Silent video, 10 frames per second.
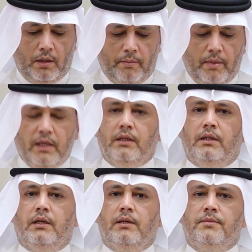Many
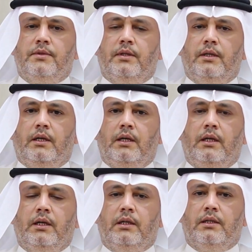times the
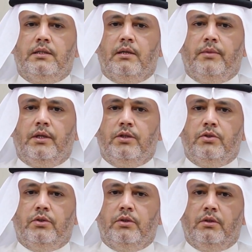clinical
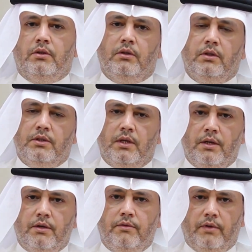examination is
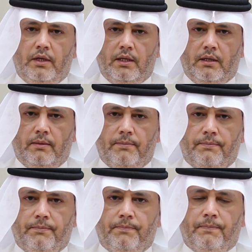unrevealing.
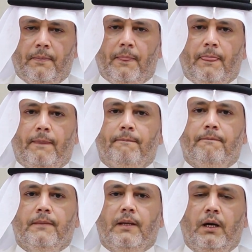
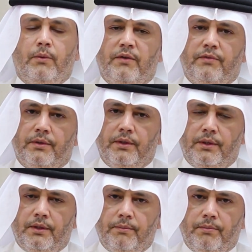However,
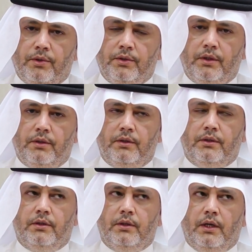there are important
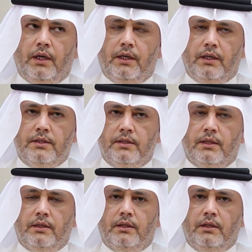areas
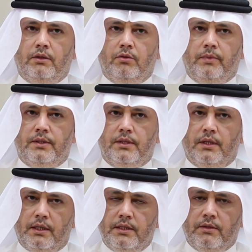that need to be
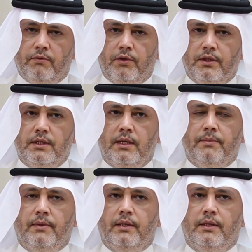stressed. For
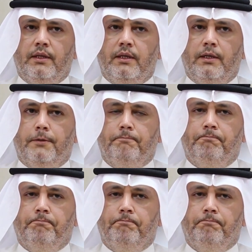example, in the